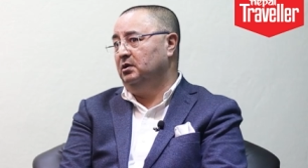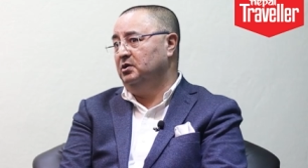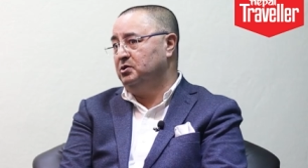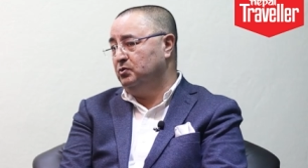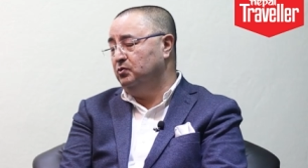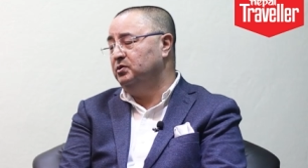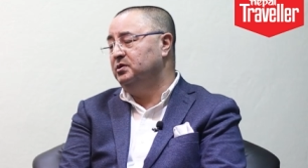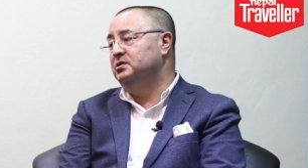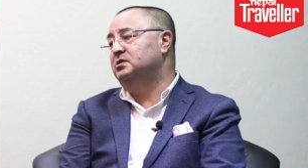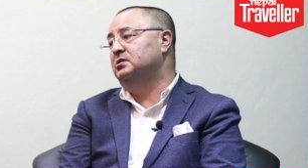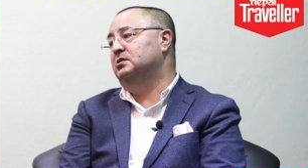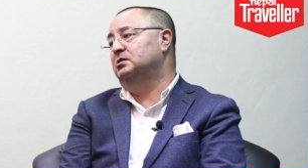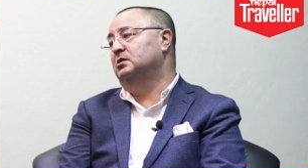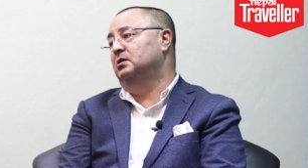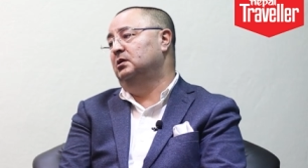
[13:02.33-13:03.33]
the
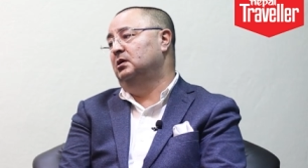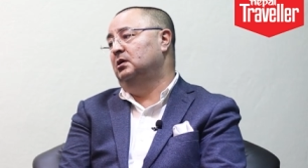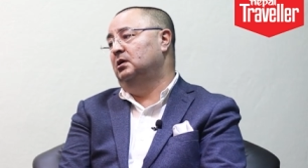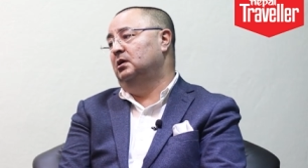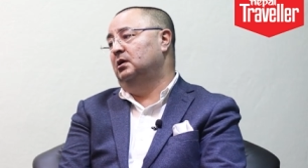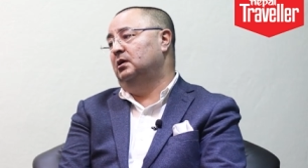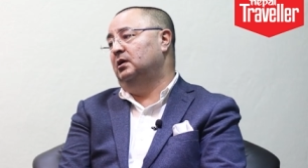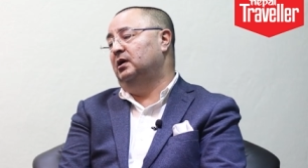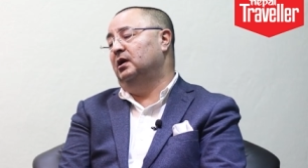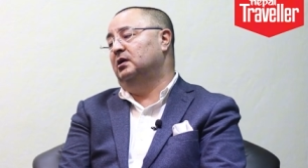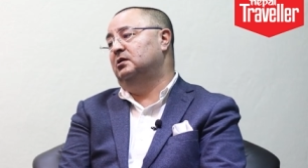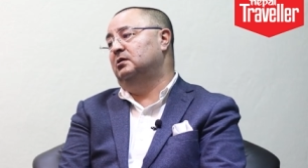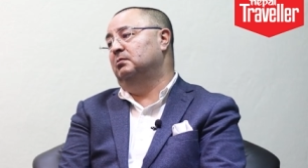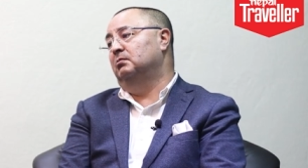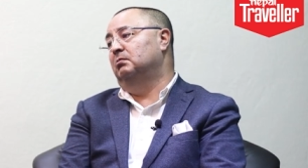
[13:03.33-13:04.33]
students
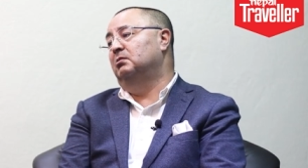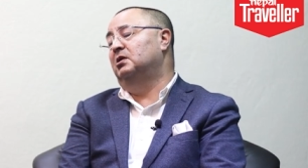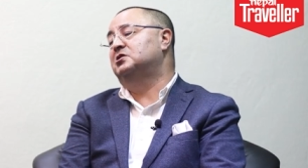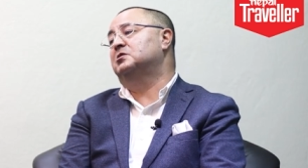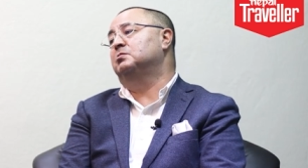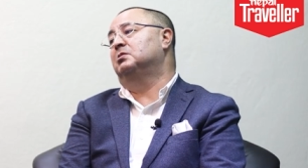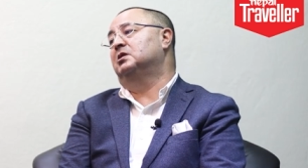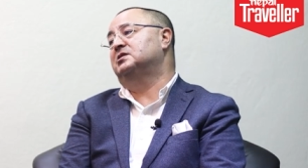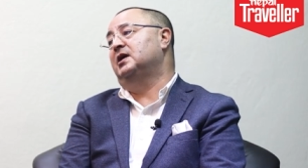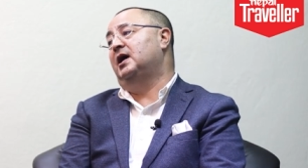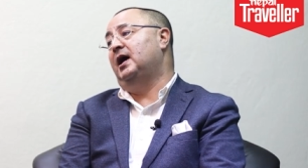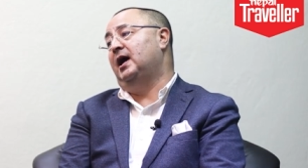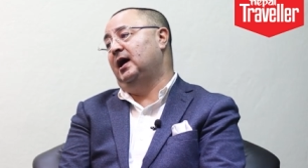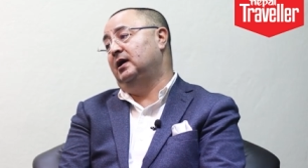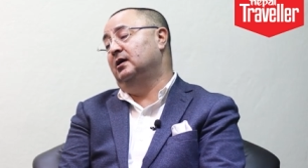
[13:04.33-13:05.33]
get much, much
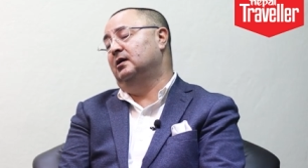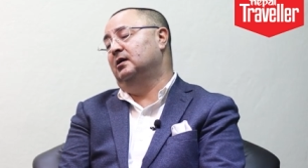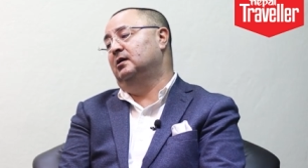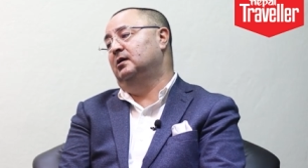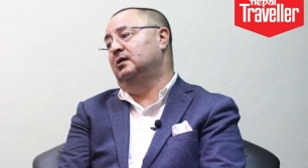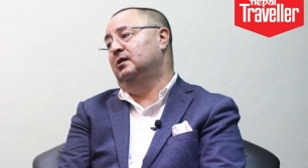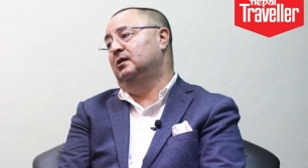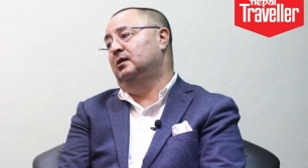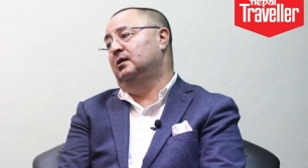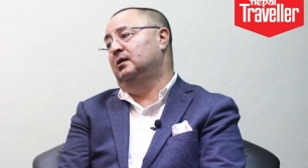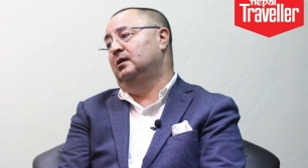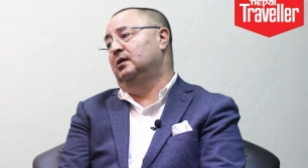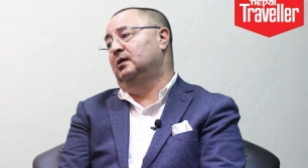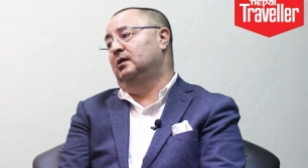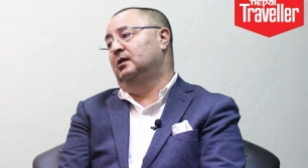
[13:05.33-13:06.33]
higher
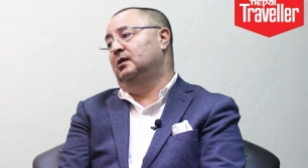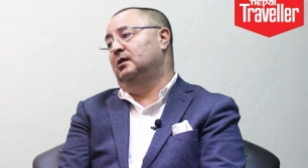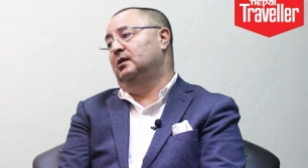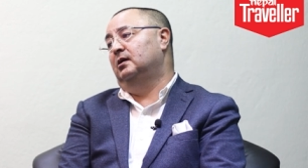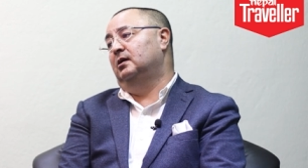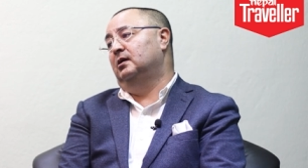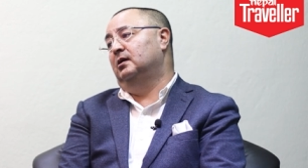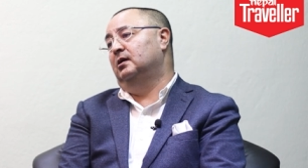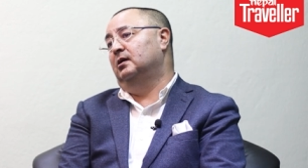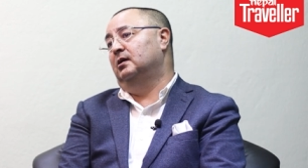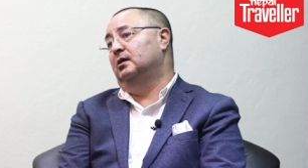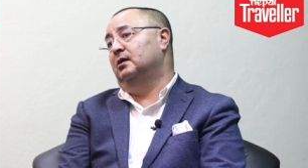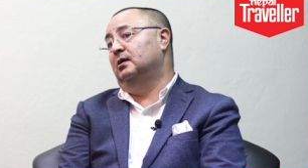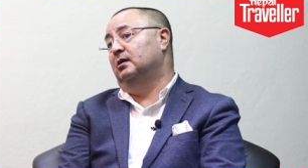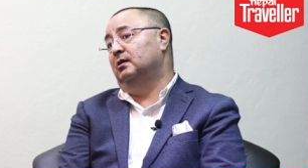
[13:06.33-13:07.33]

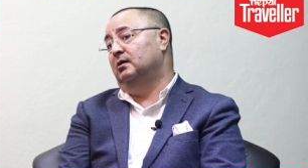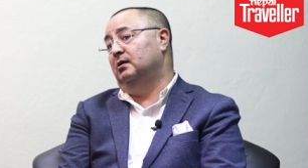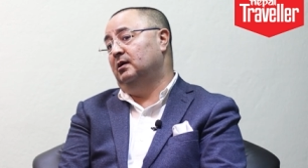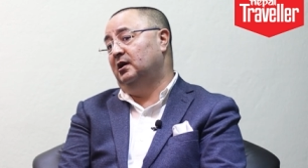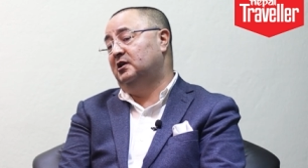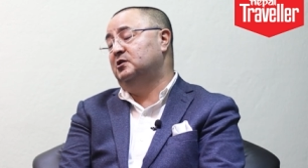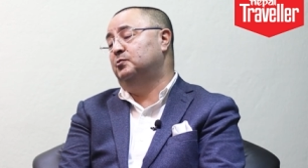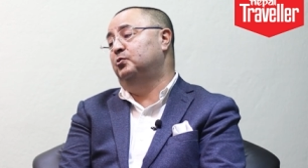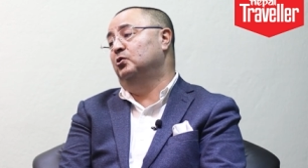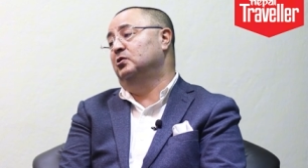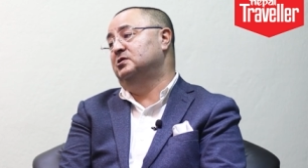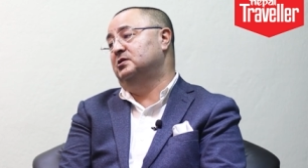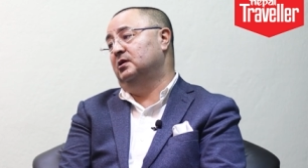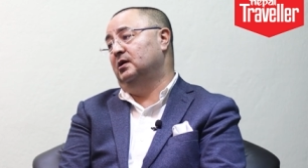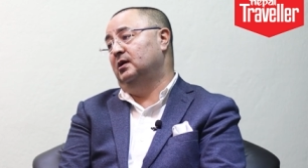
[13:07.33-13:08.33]
uh,
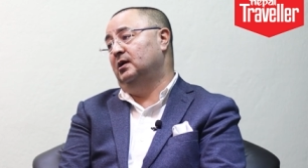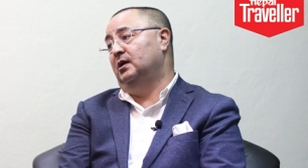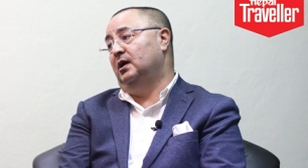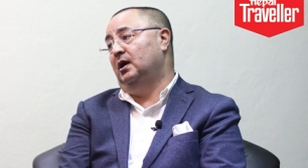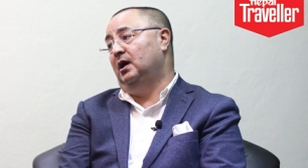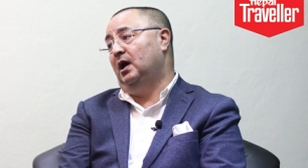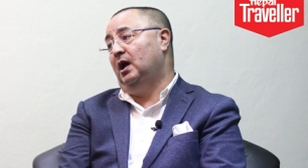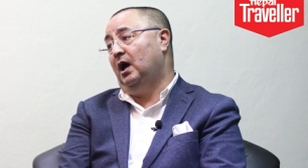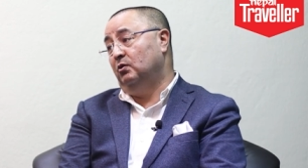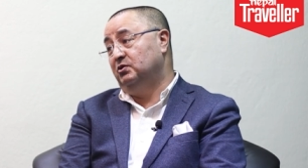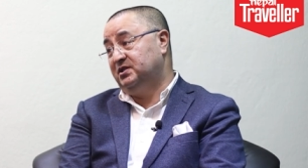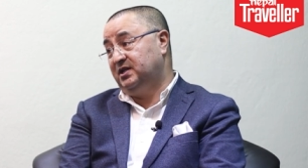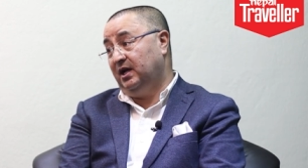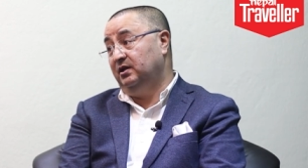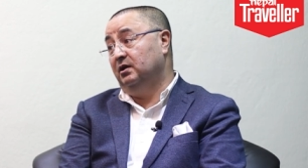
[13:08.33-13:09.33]
exposure
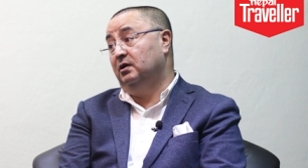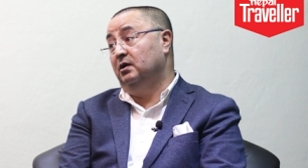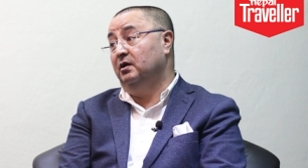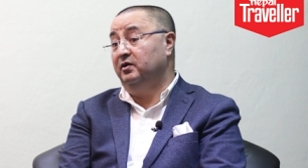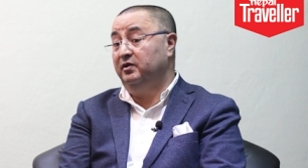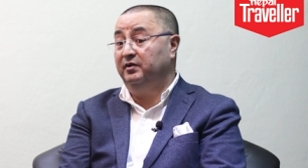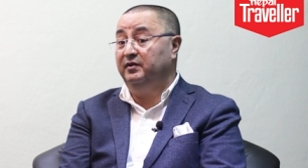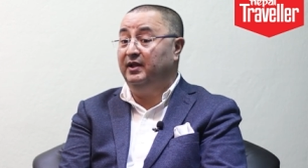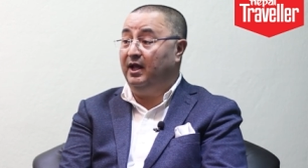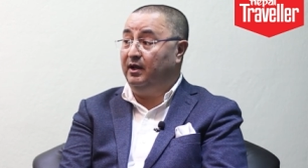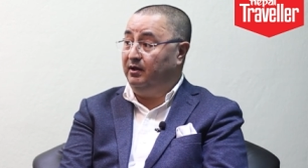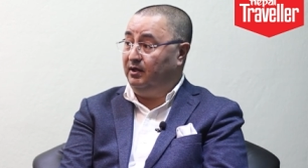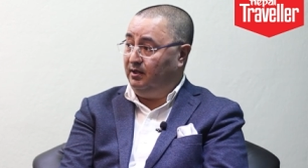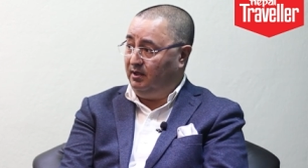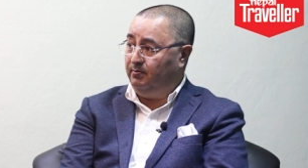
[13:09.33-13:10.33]
outside the country
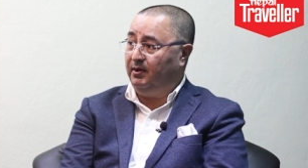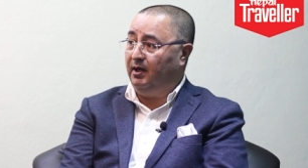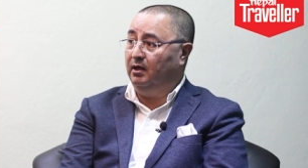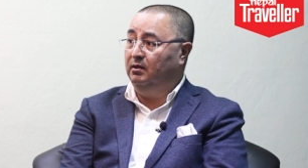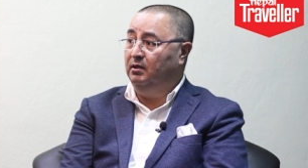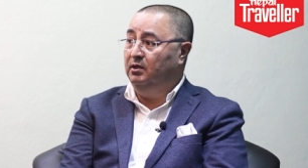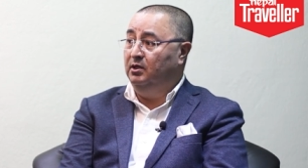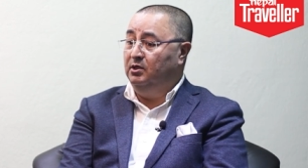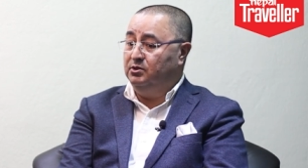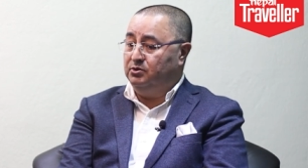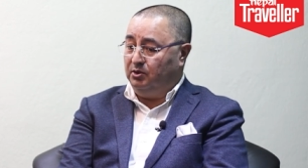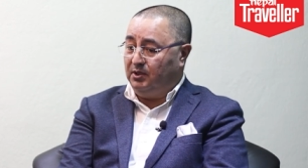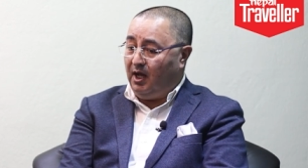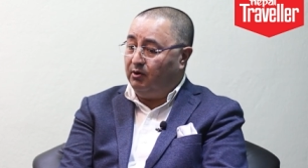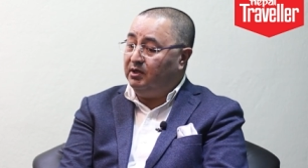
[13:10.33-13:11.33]
than Nepal.
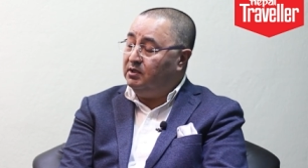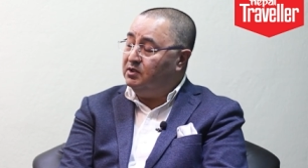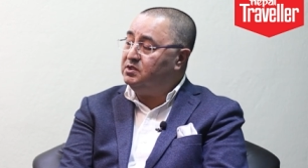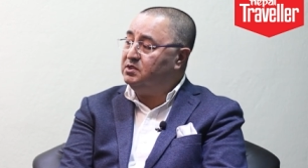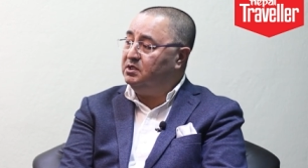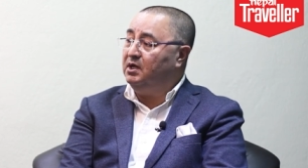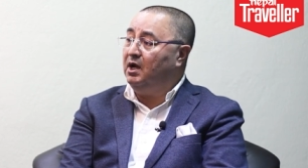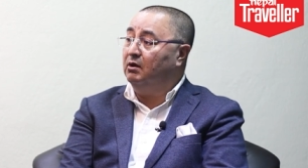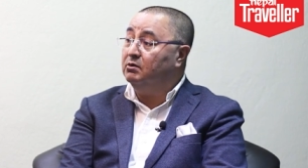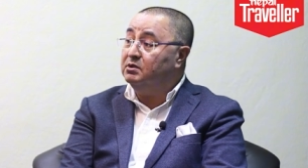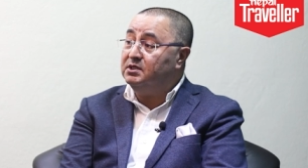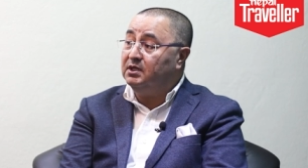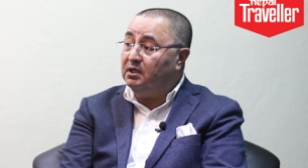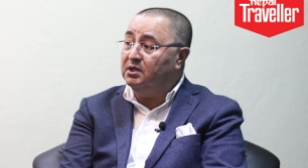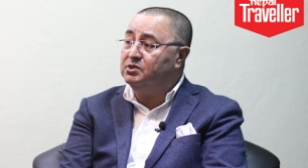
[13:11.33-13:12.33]
So the, our industry, our
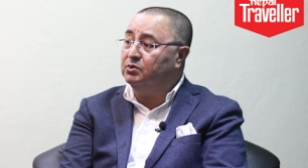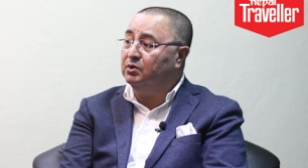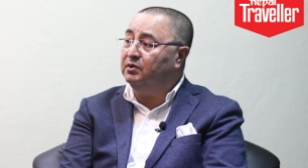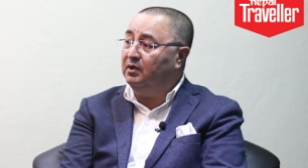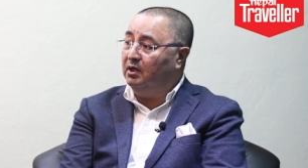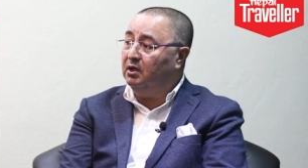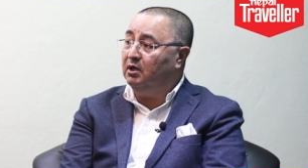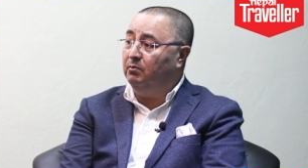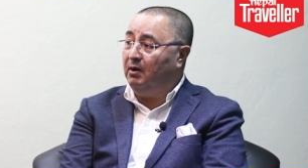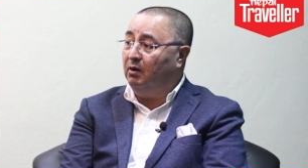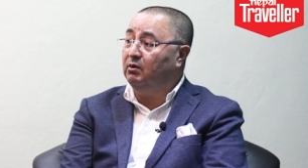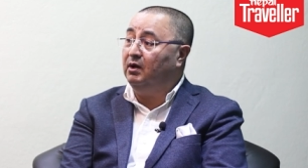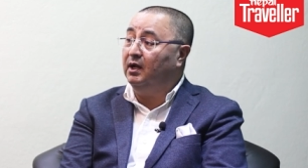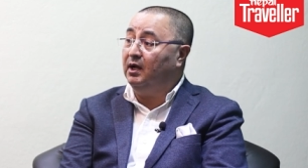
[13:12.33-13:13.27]
hoteliers should think about